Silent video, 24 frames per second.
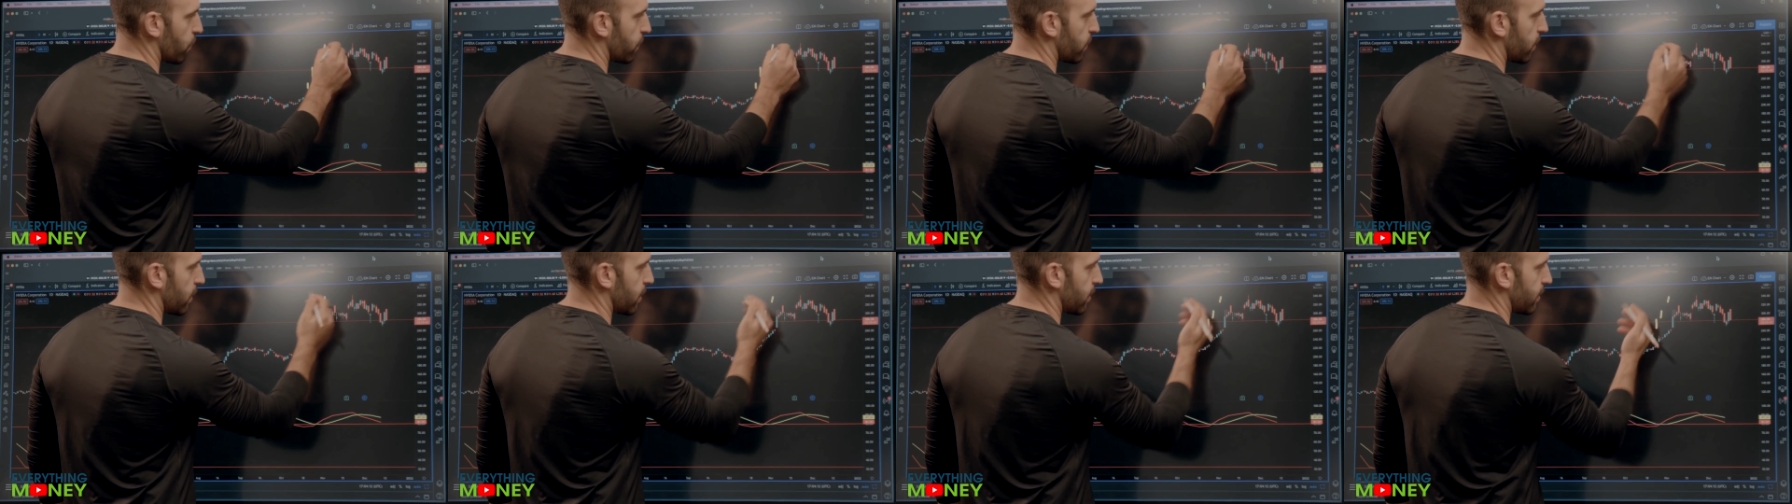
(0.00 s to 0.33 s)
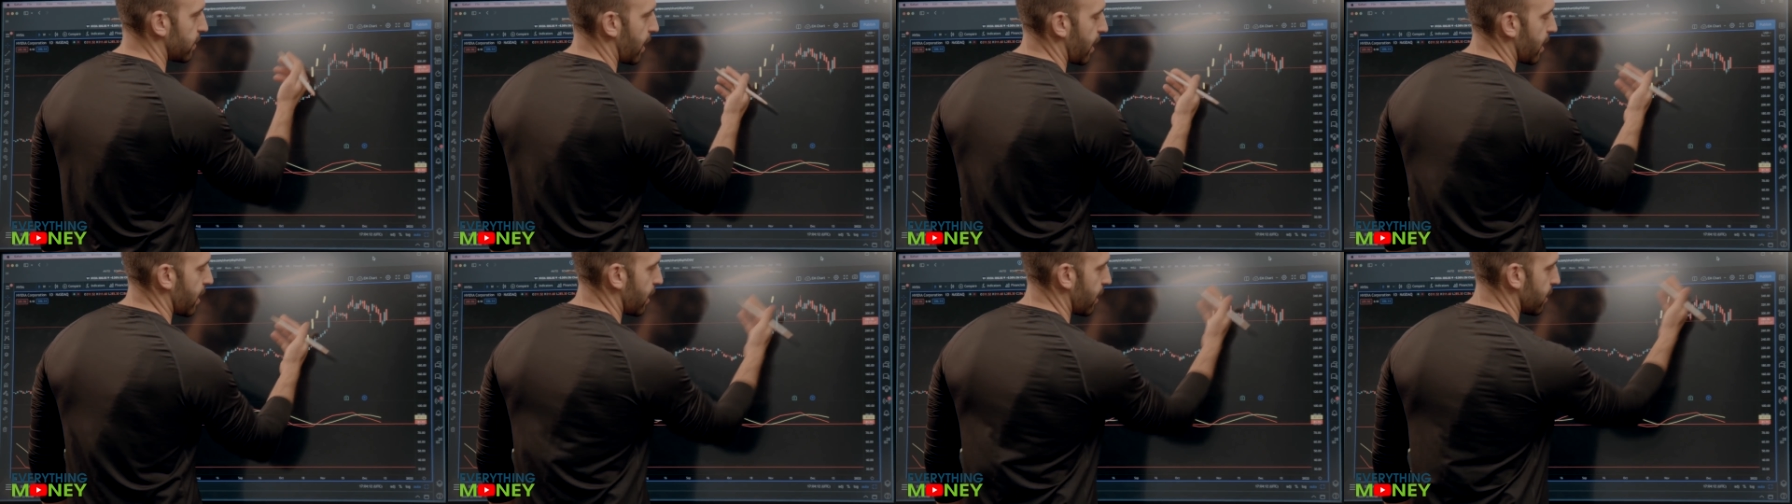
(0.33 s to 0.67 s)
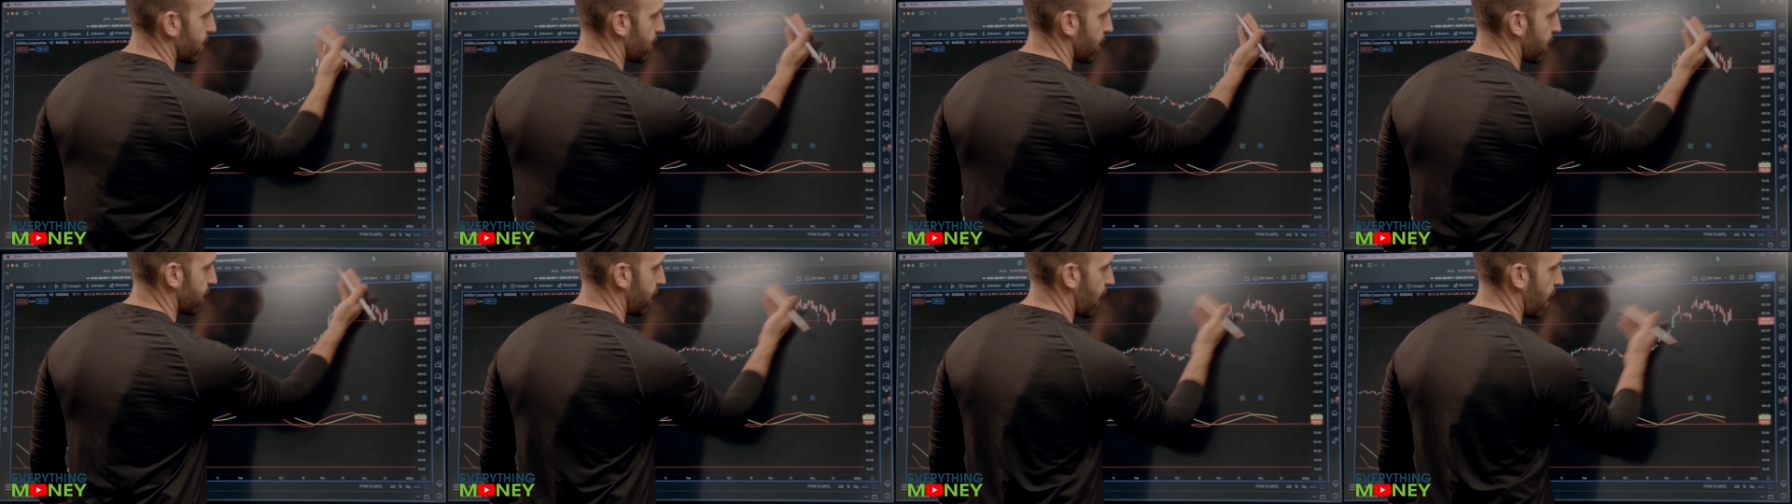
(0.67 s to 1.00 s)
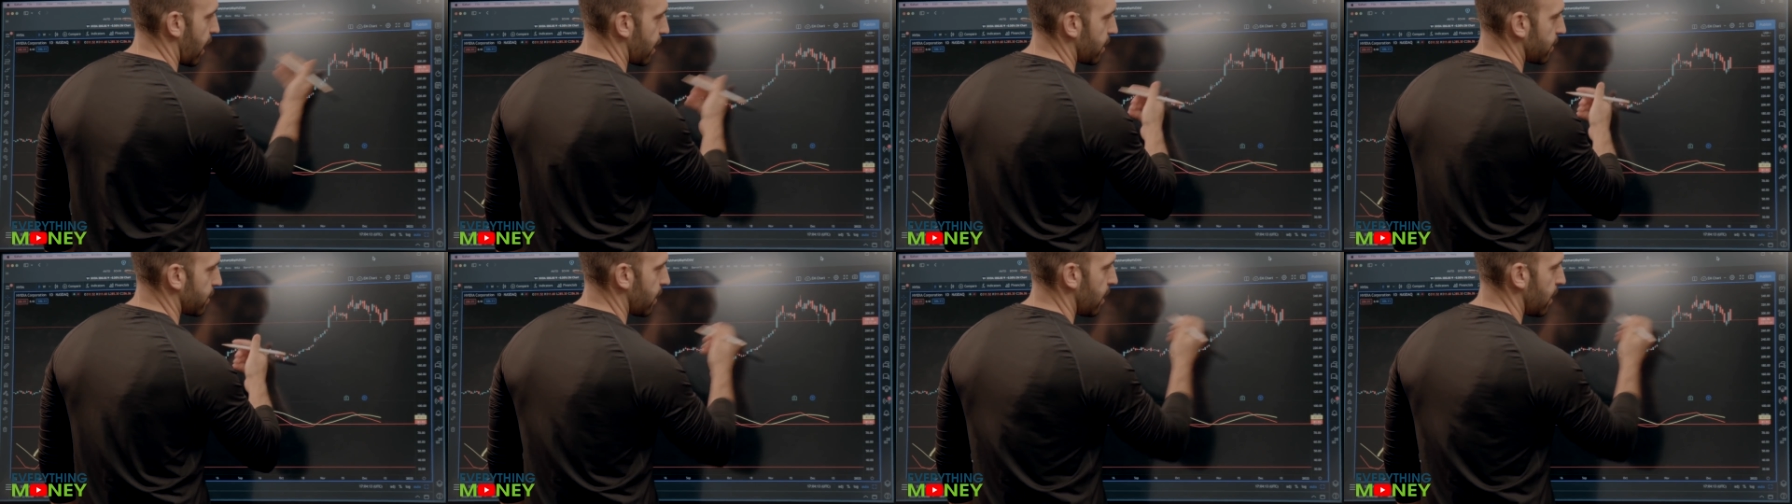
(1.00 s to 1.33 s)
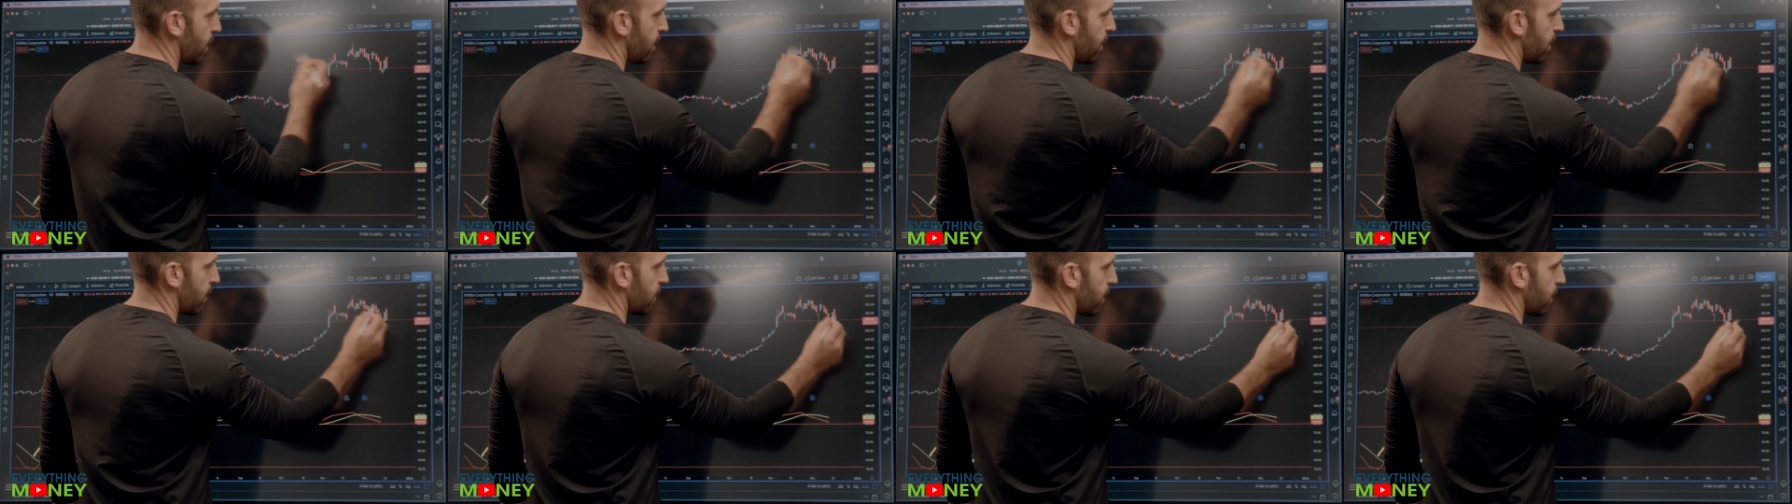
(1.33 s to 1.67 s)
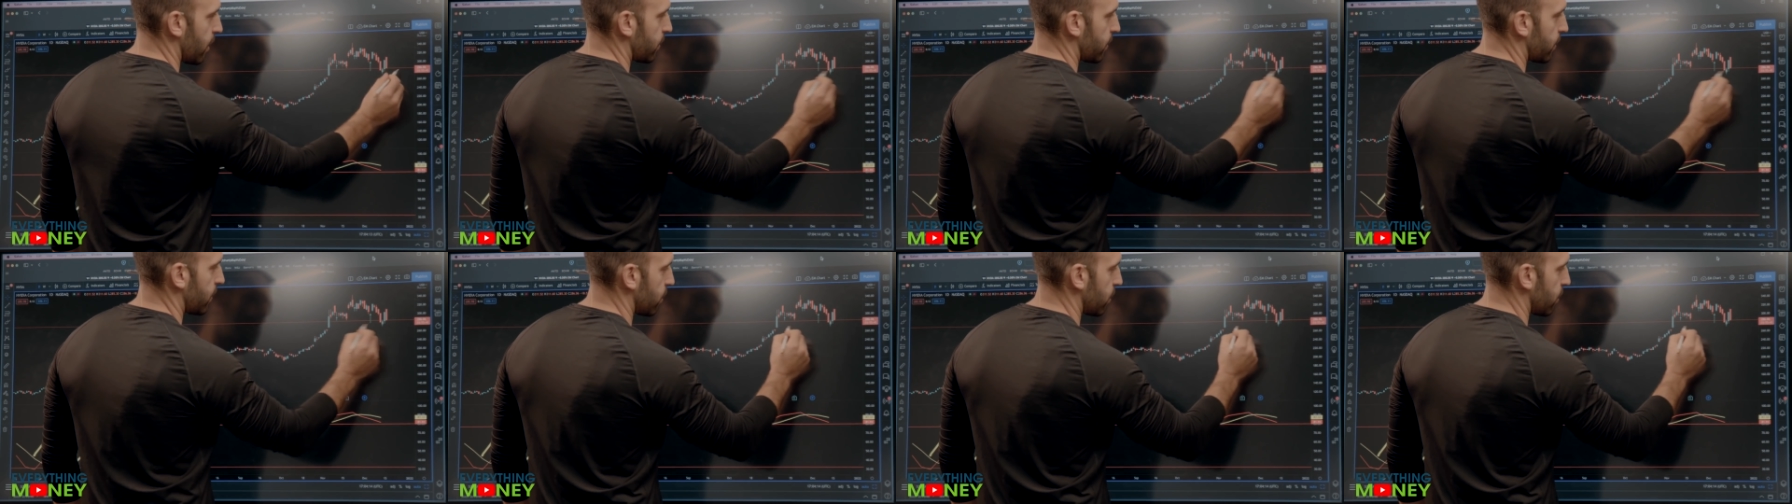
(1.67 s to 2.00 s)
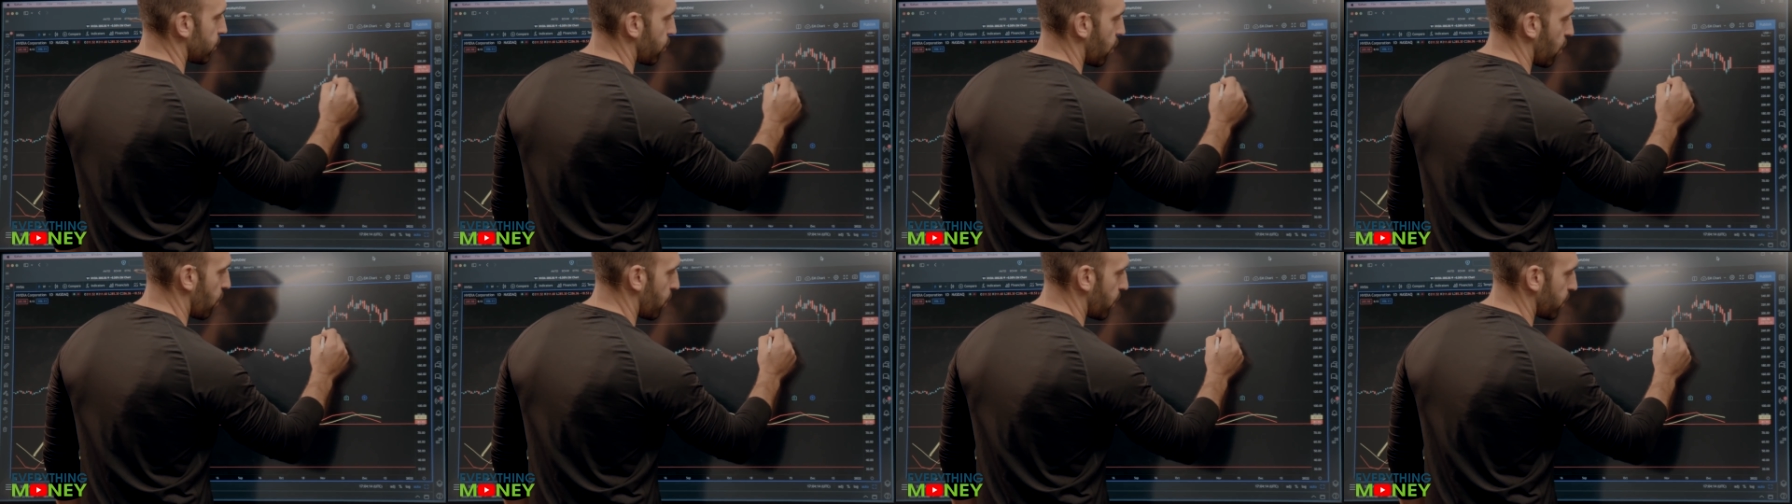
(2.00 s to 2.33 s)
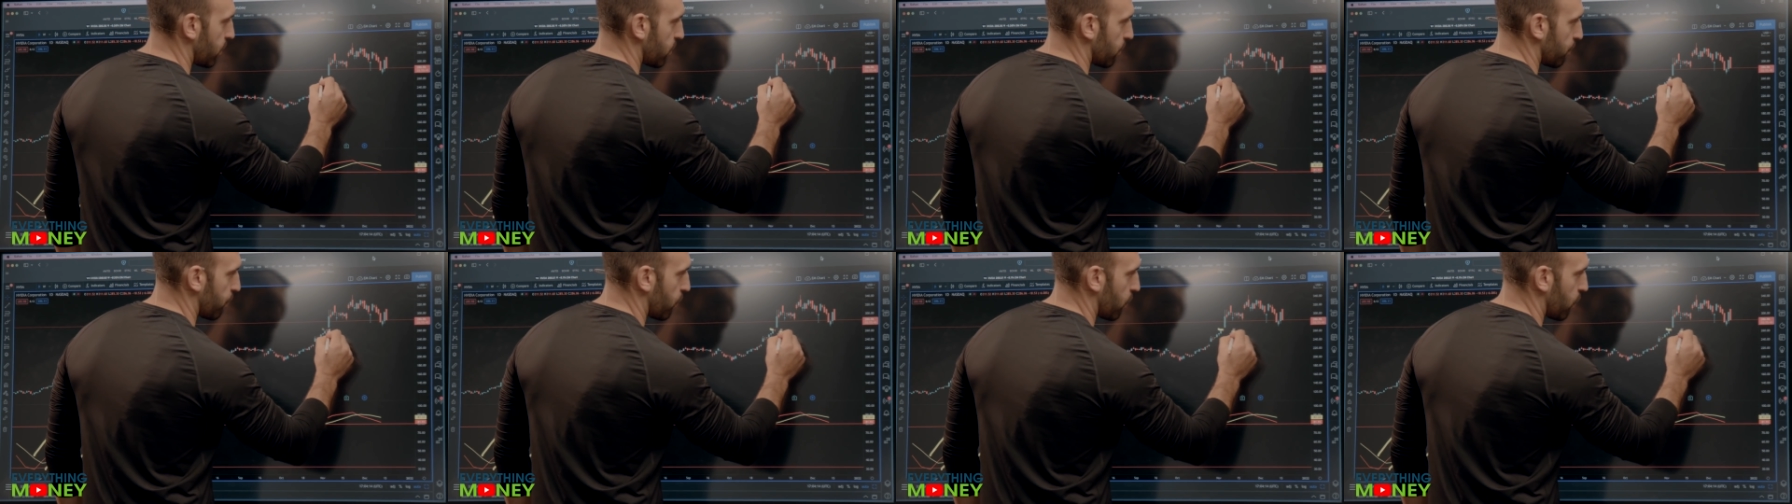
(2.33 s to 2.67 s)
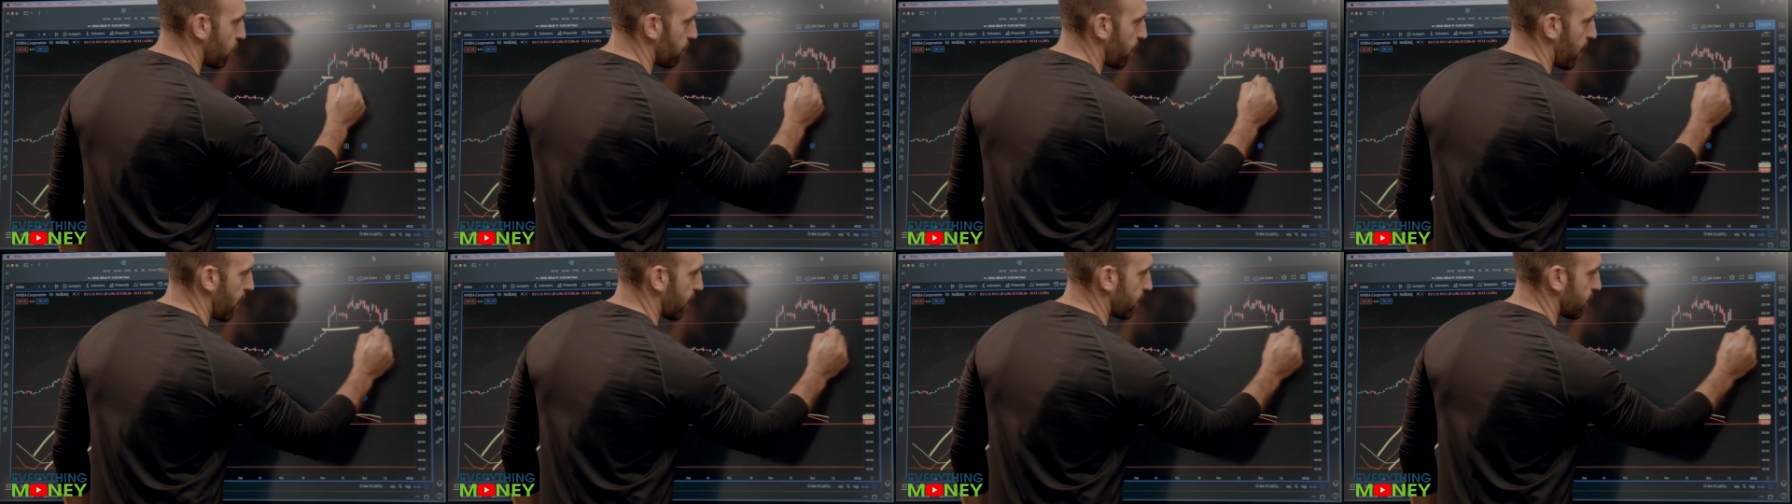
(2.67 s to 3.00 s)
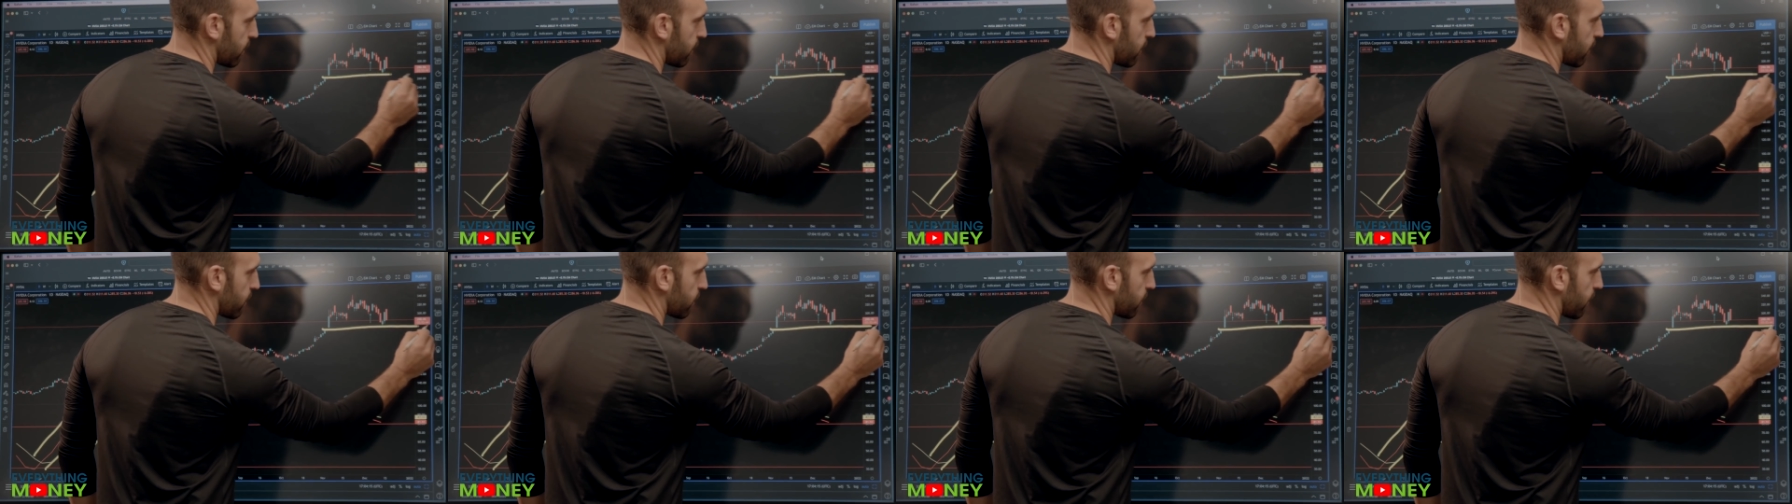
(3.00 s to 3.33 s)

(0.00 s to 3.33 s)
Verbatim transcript: to the side, and I said, guys, this is going to pull back to this